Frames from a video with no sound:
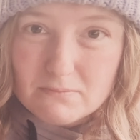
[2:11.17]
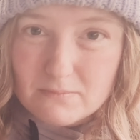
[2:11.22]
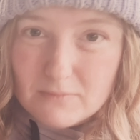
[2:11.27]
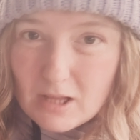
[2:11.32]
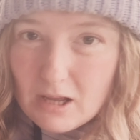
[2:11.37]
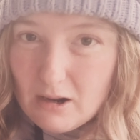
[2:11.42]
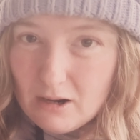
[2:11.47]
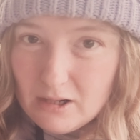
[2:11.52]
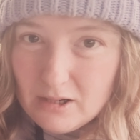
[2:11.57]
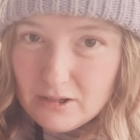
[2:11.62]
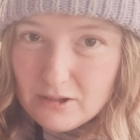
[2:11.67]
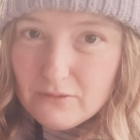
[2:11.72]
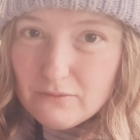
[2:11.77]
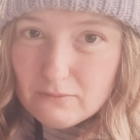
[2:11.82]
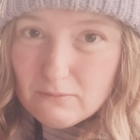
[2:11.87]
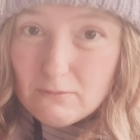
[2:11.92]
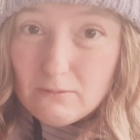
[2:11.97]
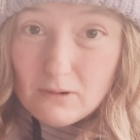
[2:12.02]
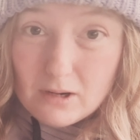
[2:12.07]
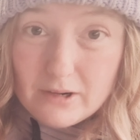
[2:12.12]
kind
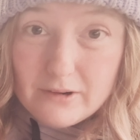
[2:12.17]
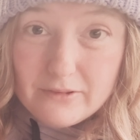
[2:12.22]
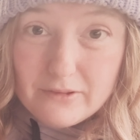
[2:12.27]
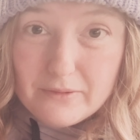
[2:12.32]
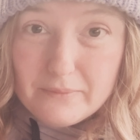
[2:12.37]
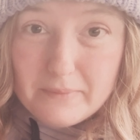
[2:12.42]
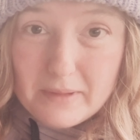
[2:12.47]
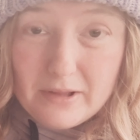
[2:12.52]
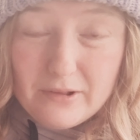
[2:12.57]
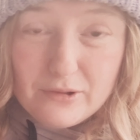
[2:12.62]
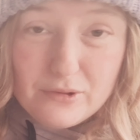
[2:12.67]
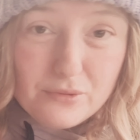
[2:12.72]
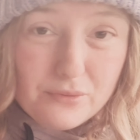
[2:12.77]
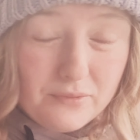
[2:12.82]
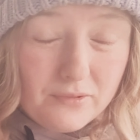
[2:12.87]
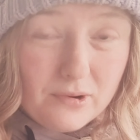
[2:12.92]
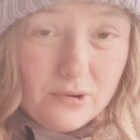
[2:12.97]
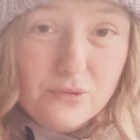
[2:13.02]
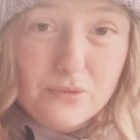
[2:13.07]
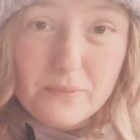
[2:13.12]
of run-of-the-mill as
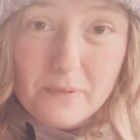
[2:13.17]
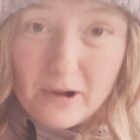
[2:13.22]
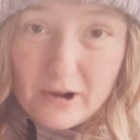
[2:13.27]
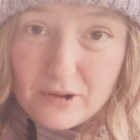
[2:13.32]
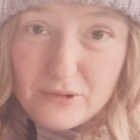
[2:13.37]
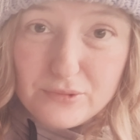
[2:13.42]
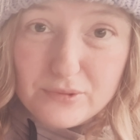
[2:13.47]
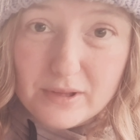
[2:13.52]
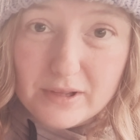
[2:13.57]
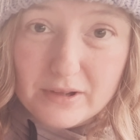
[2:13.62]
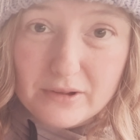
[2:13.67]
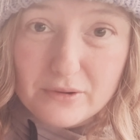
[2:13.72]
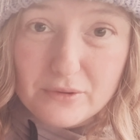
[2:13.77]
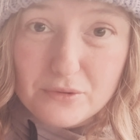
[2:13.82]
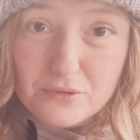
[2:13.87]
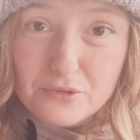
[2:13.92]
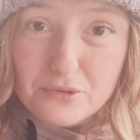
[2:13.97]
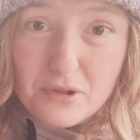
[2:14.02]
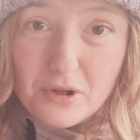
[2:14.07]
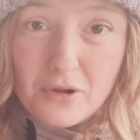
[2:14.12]
far as pricing
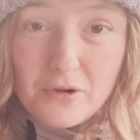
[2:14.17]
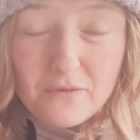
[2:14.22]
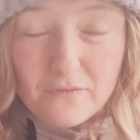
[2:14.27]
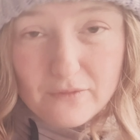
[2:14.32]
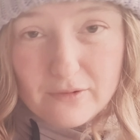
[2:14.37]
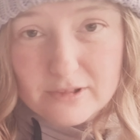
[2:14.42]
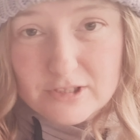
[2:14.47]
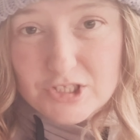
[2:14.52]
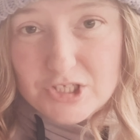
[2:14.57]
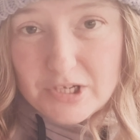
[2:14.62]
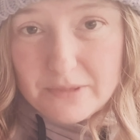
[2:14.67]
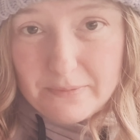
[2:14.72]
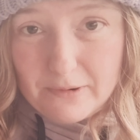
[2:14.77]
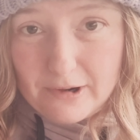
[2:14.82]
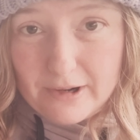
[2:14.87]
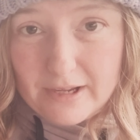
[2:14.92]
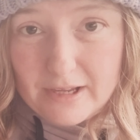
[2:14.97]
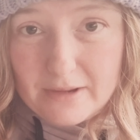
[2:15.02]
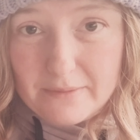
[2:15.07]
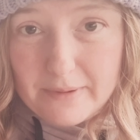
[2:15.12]
goes for a cheaper
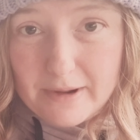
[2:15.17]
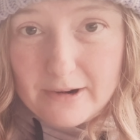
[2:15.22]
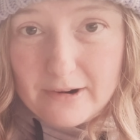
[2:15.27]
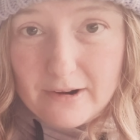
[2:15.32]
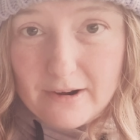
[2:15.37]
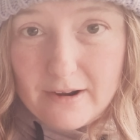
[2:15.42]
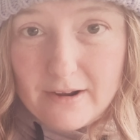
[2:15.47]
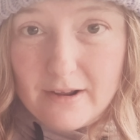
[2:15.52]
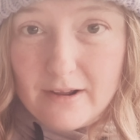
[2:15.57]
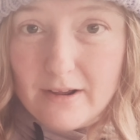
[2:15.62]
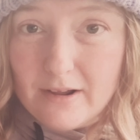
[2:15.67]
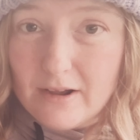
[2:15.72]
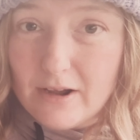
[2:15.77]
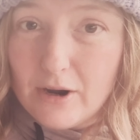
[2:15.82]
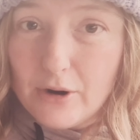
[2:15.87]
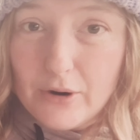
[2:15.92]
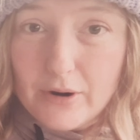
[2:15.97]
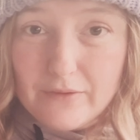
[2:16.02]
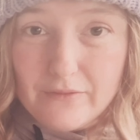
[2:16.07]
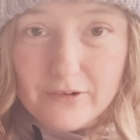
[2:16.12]
incubator.
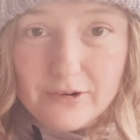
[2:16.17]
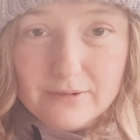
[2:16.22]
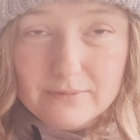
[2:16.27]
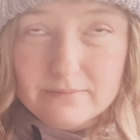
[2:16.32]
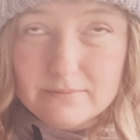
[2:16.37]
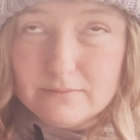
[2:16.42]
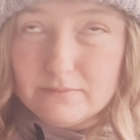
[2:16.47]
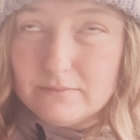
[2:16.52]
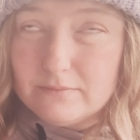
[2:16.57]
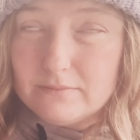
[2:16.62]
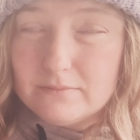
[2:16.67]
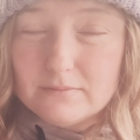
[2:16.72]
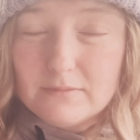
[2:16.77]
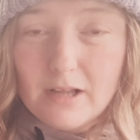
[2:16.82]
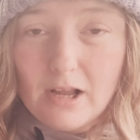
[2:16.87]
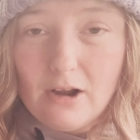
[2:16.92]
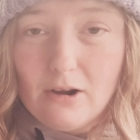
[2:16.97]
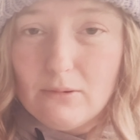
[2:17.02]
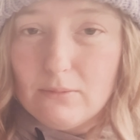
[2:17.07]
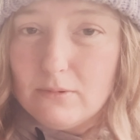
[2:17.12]
However,
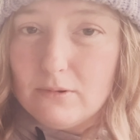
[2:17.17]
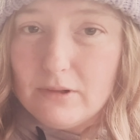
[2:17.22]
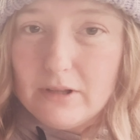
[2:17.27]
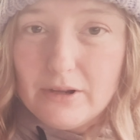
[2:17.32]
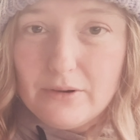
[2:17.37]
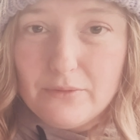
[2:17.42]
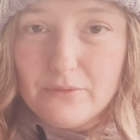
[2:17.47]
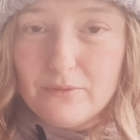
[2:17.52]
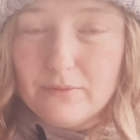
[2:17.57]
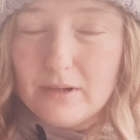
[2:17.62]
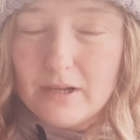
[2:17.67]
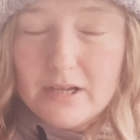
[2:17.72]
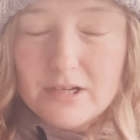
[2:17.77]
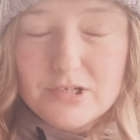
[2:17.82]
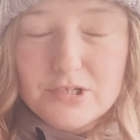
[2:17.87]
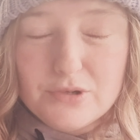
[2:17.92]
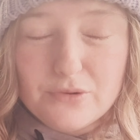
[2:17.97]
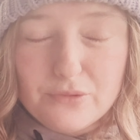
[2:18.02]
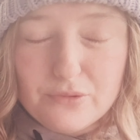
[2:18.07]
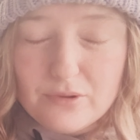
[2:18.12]
terrible. It
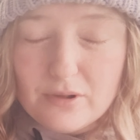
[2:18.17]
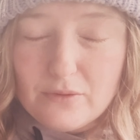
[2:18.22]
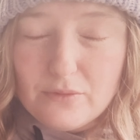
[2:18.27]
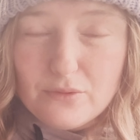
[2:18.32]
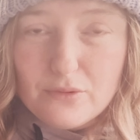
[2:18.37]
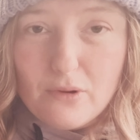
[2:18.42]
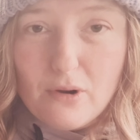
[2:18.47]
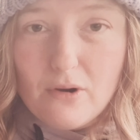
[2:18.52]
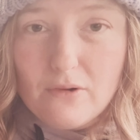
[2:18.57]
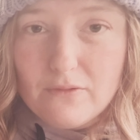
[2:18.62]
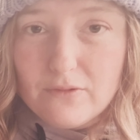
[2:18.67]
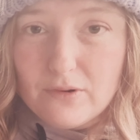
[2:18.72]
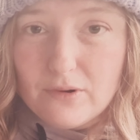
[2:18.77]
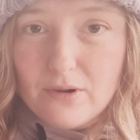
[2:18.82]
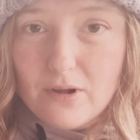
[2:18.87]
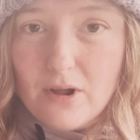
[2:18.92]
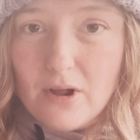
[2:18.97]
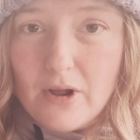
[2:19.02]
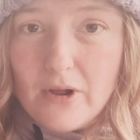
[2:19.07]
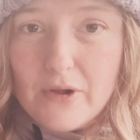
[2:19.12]
was awful.
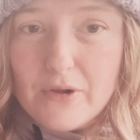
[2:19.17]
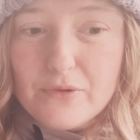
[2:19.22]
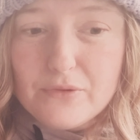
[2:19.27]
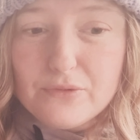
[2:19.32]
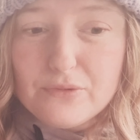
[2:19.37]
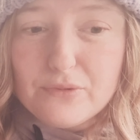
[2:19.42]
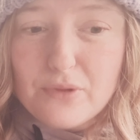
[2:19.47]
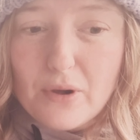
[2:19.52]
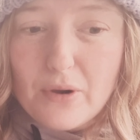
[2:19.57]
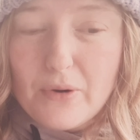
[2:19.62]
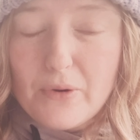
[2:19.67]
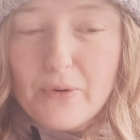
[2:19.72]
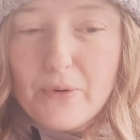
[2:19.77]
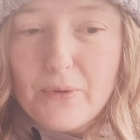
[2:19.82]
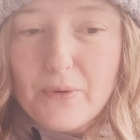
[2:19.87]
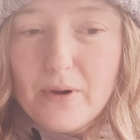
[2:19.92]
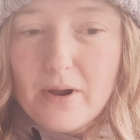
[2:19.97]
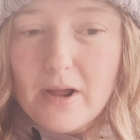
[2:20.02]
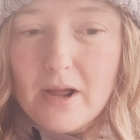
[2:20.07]
So